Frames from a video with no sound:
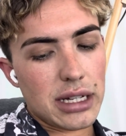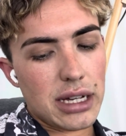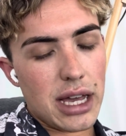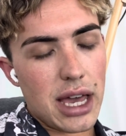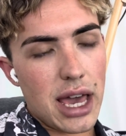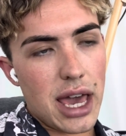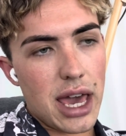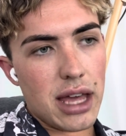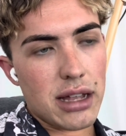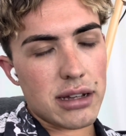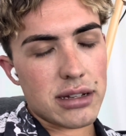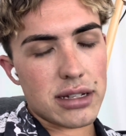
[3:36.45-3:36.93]

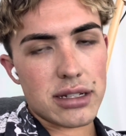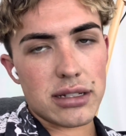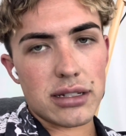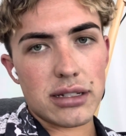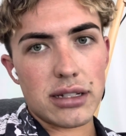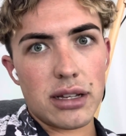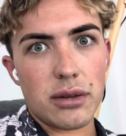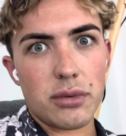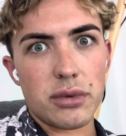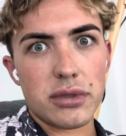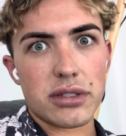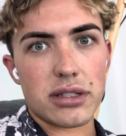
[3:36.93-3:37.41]
and
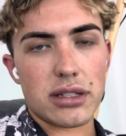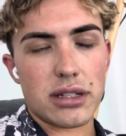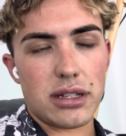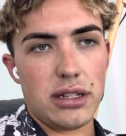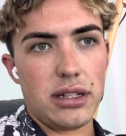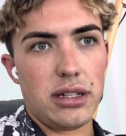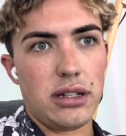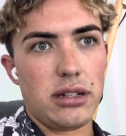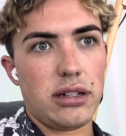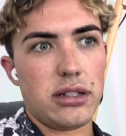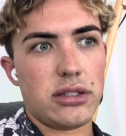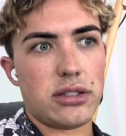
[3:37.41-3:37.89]
it was
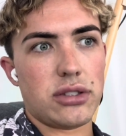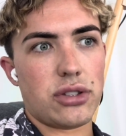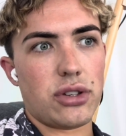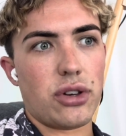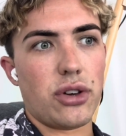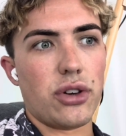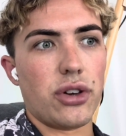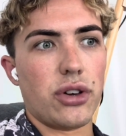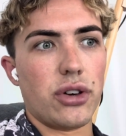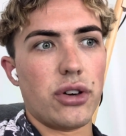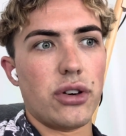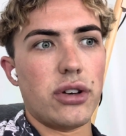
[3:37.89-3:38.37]

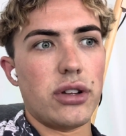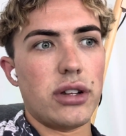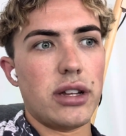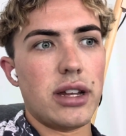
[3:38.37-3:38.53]
so good.